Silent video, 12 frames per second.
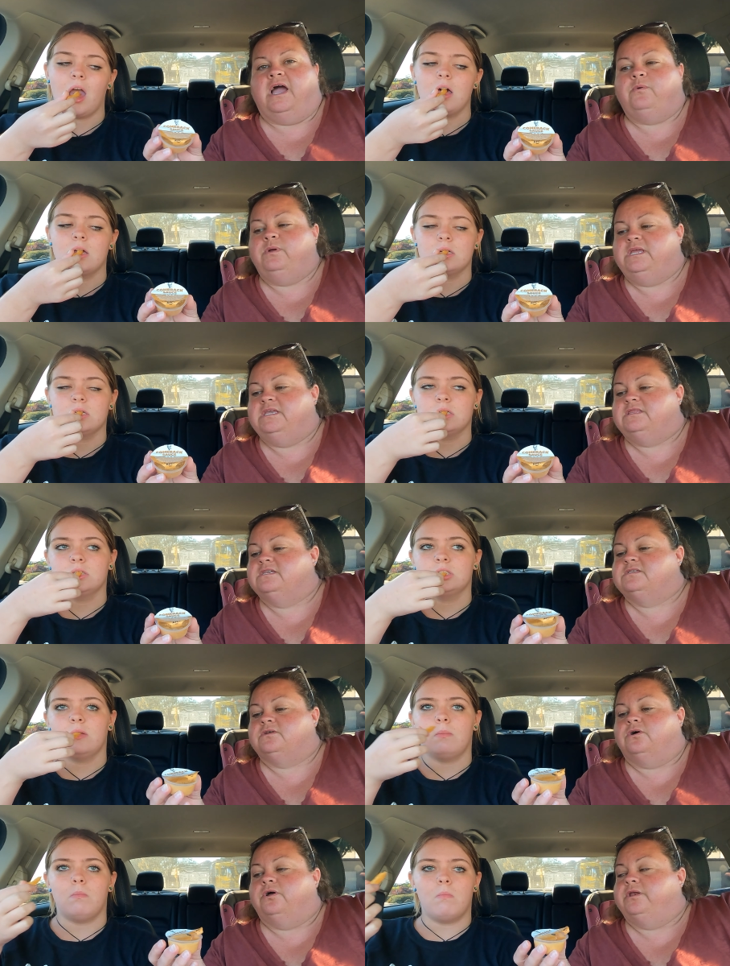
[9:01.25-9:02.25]
Speaker 1: I would eat
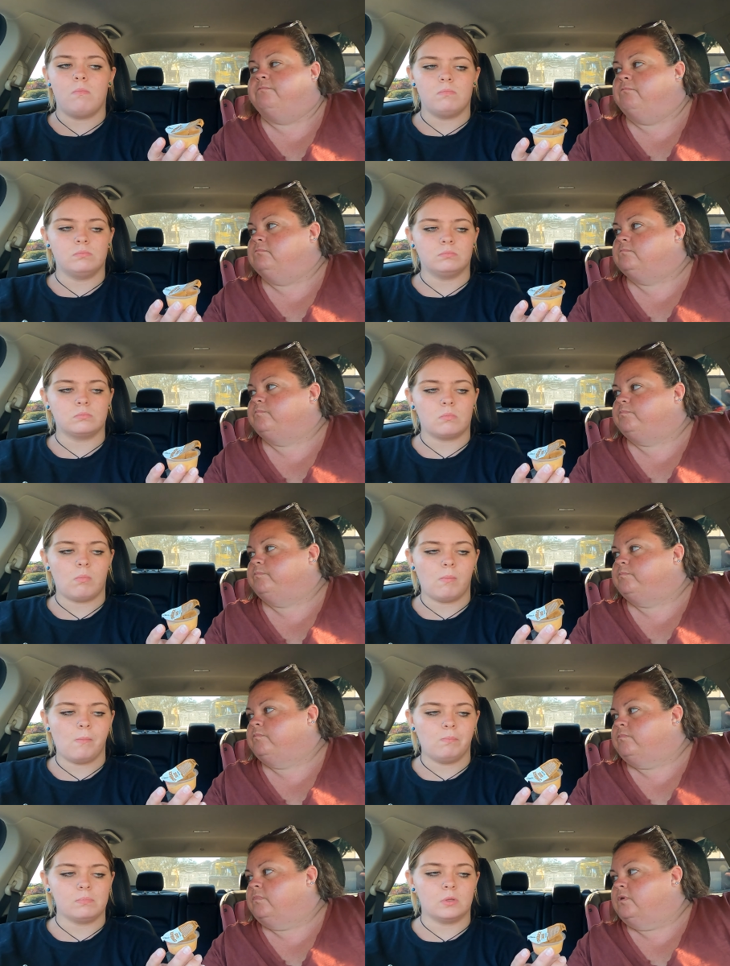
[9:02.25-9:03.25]
this on
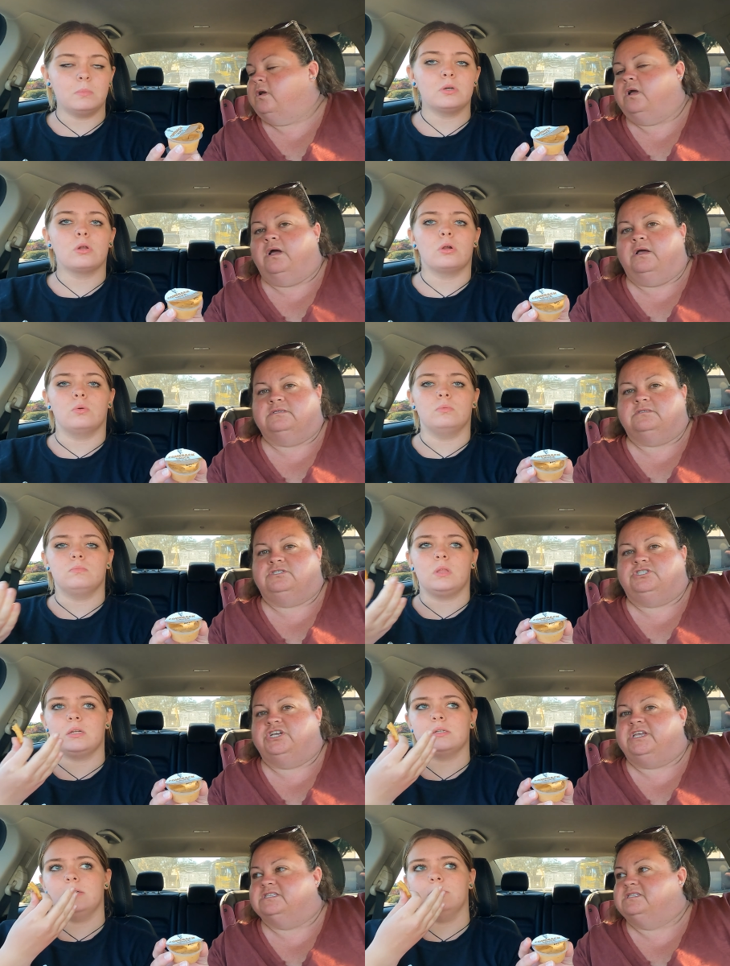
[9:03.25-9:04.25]
a
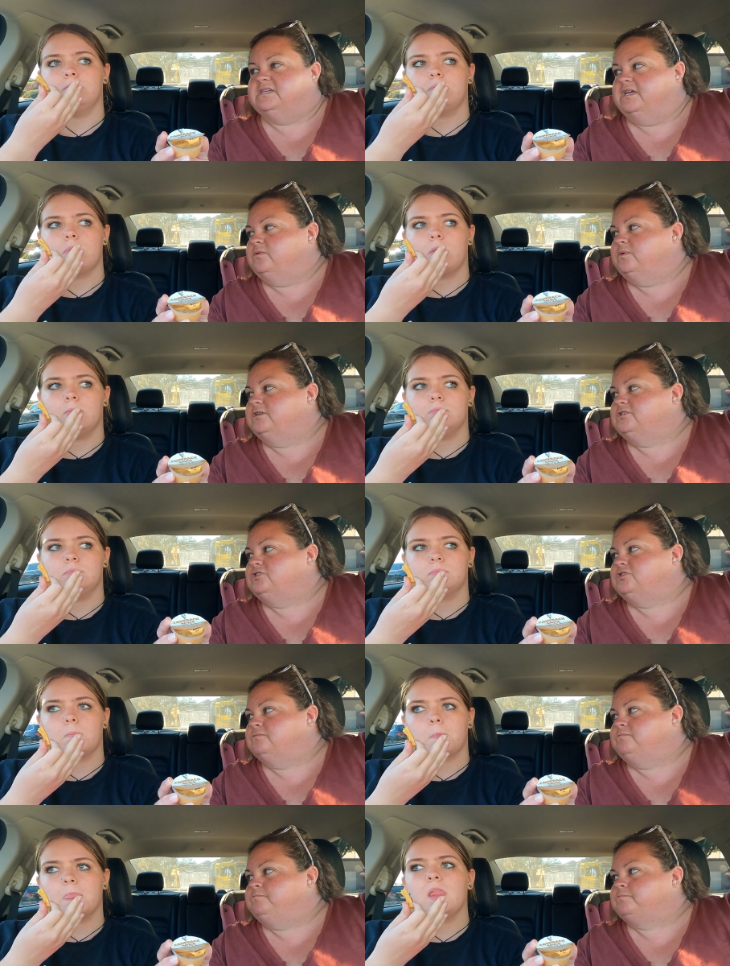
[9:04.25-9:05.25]
chicken a...
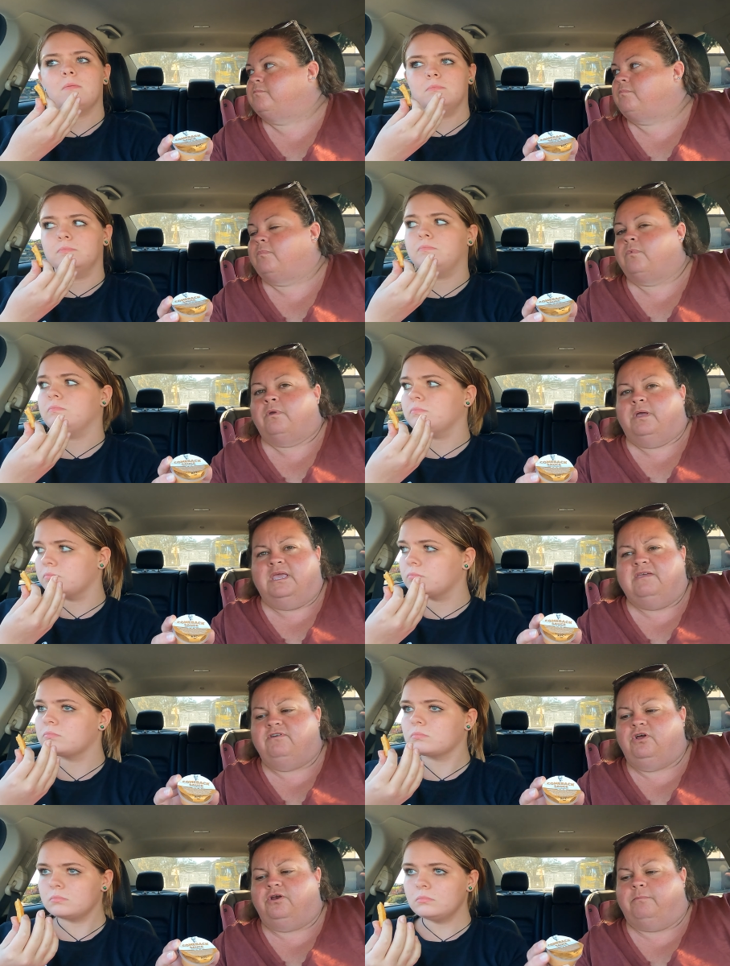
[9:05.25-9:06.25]
sandwich. Mm-hmm.
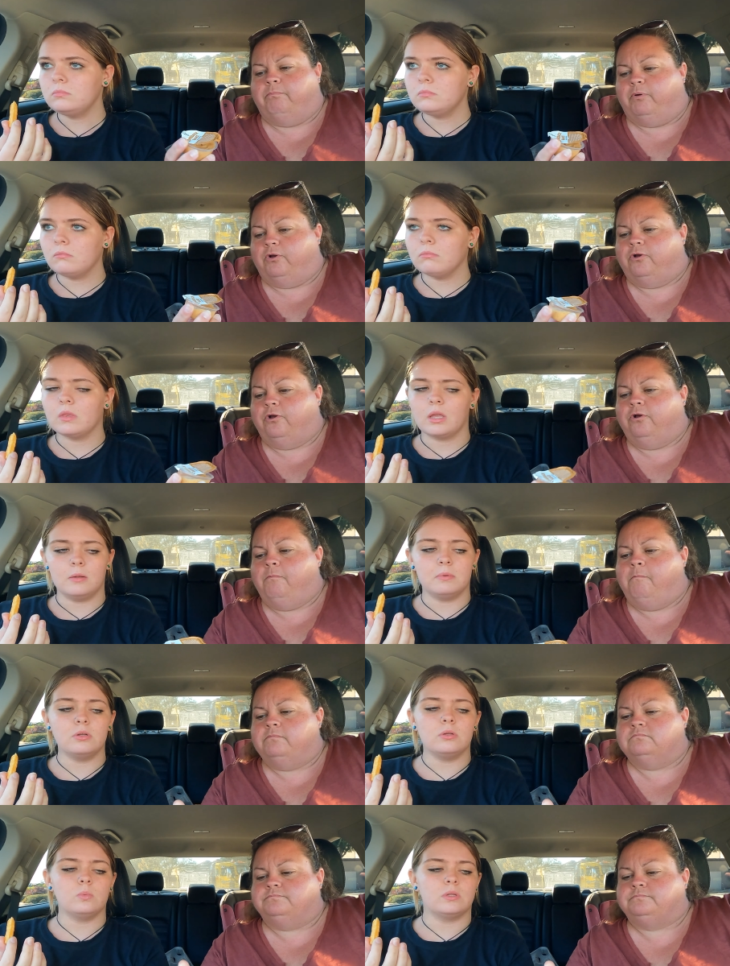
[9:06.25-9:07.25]
Even on a burger.
Speaker 2: It'd be
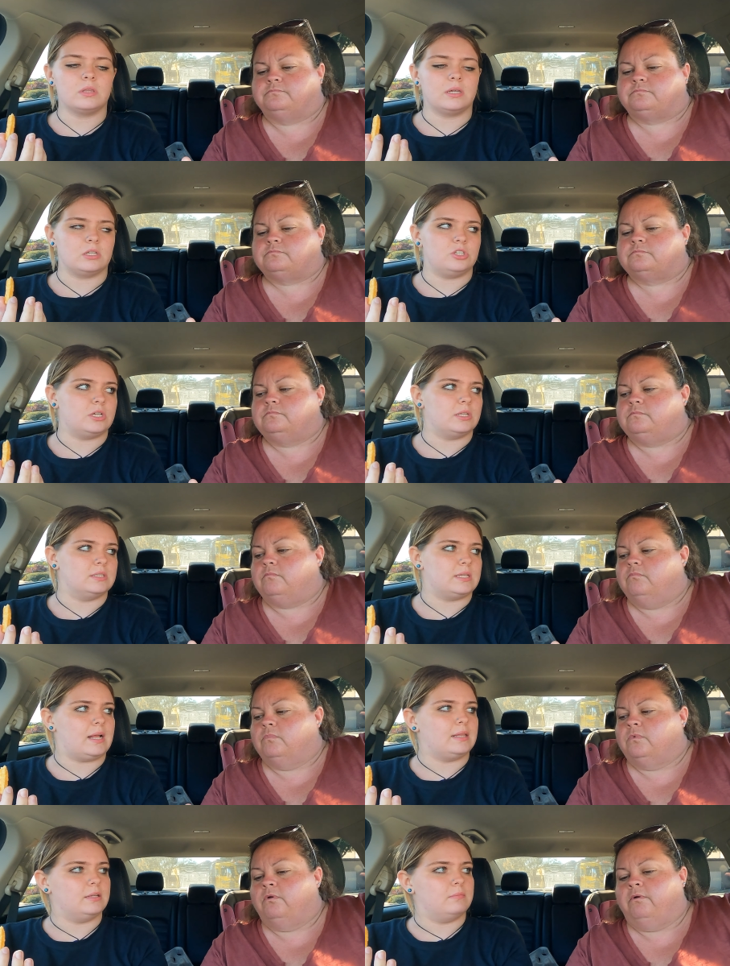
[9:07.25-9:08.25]
good with like a chicken
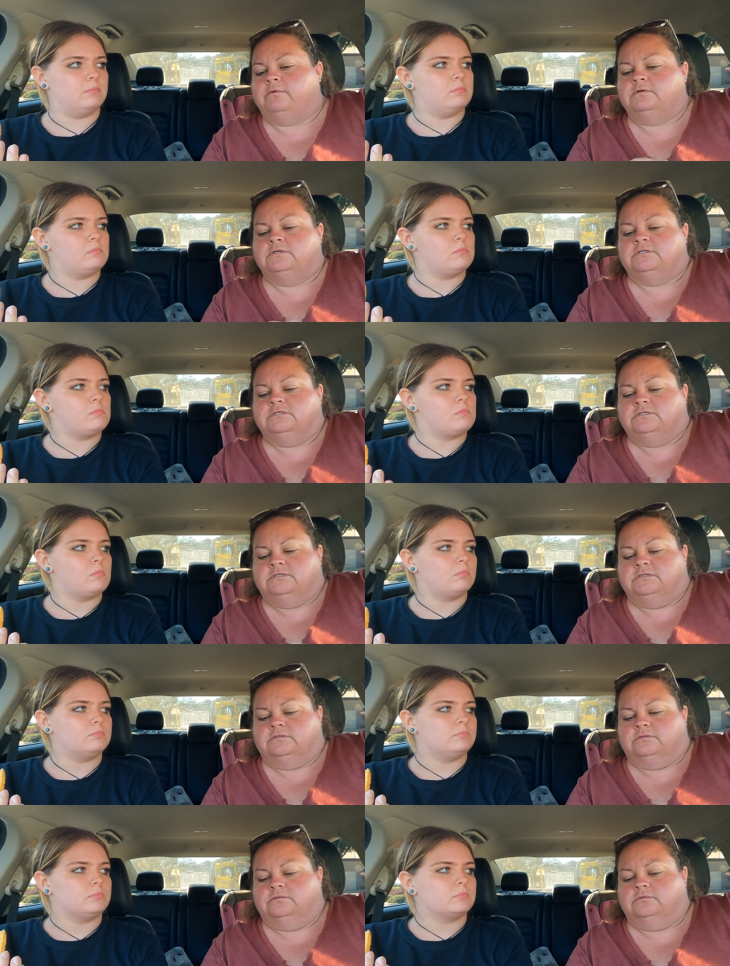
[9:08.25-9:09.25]
salad.
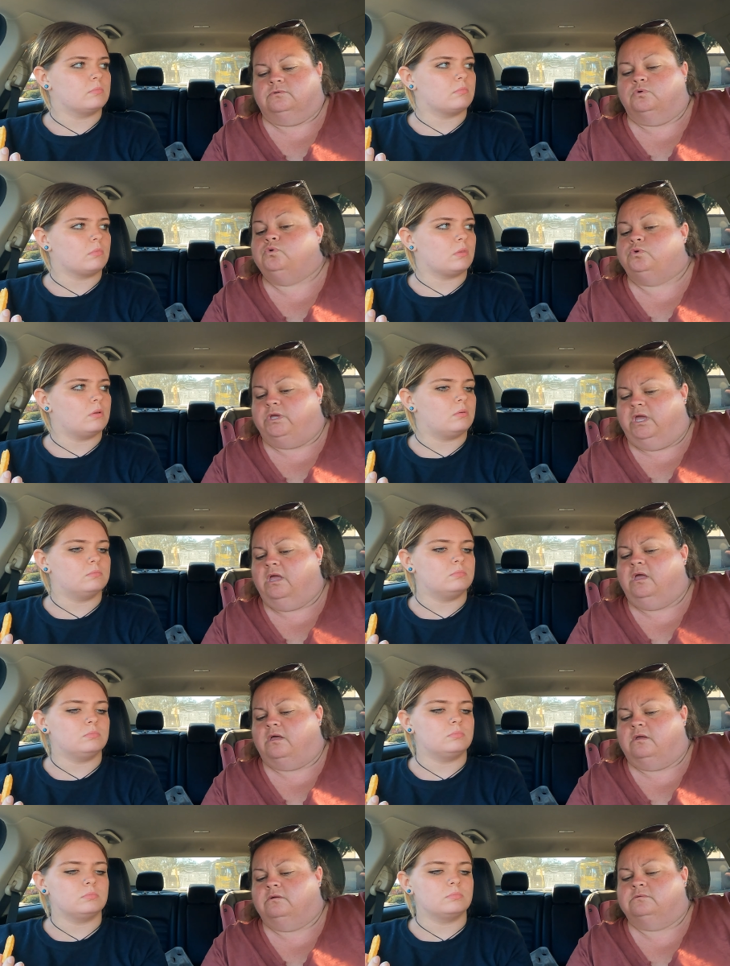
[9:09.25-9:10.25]
Speaker 1: Ooh,
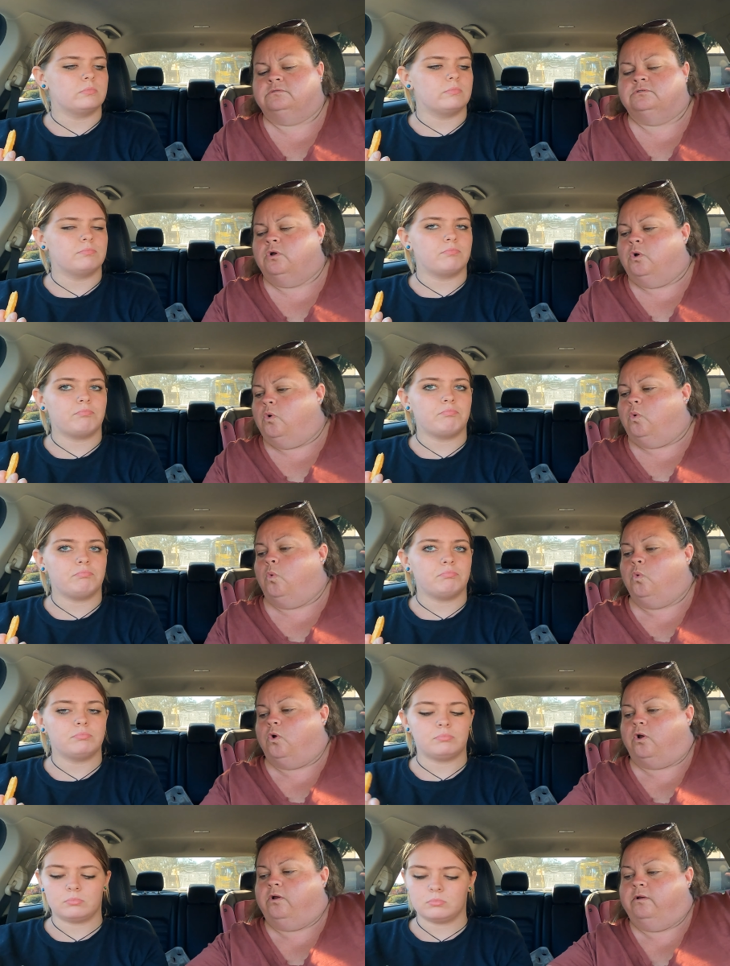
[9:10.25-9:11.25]
yeah.
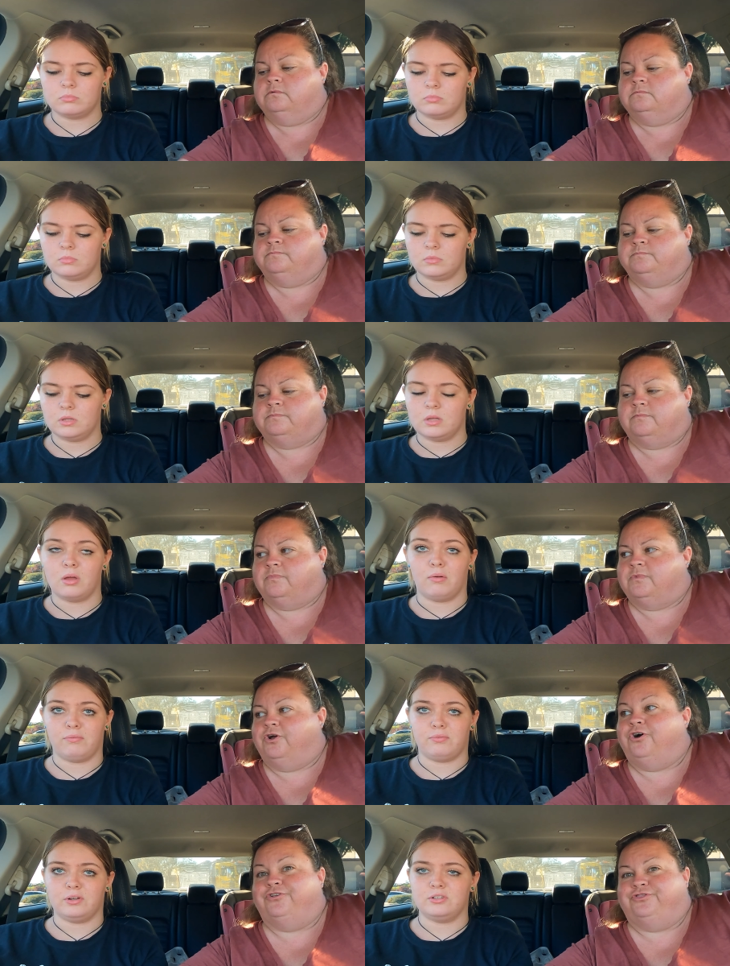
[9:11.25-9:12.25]
Or
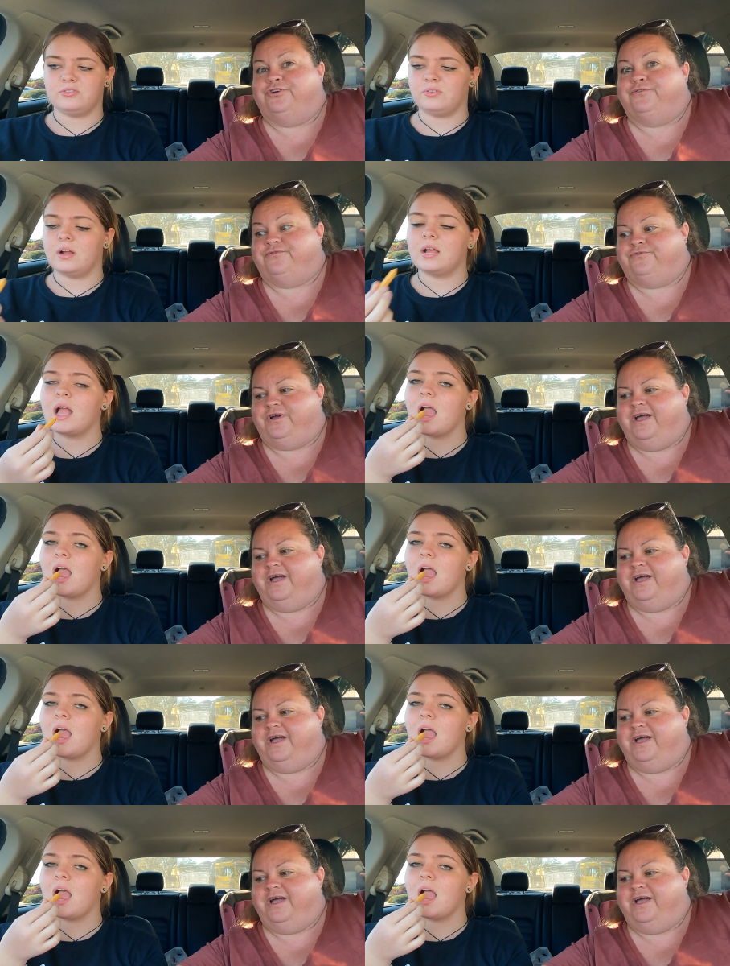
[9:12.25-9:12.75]
on their fry?